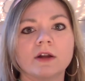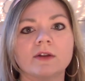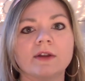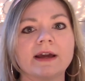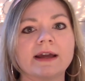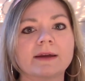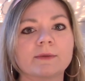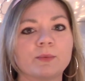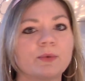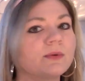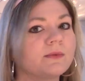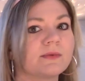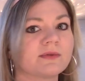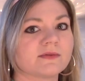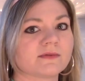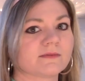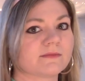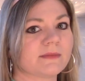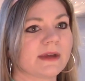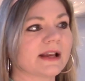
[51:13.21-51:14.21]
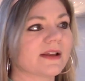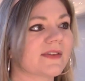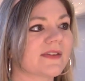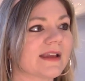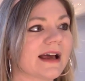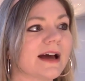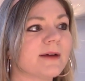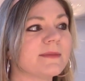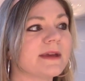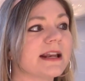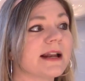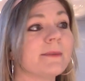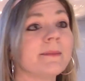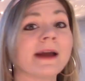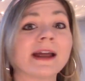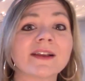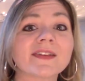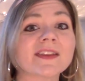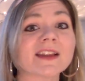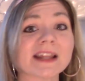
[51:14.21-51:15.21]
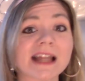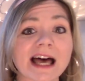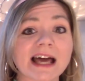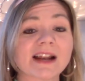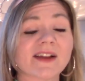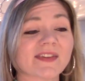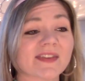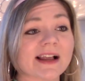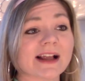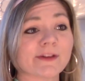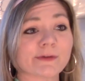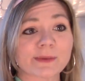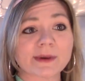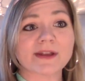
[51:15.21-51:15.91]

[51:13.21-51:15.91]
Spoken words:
like, it makes a lot of sense,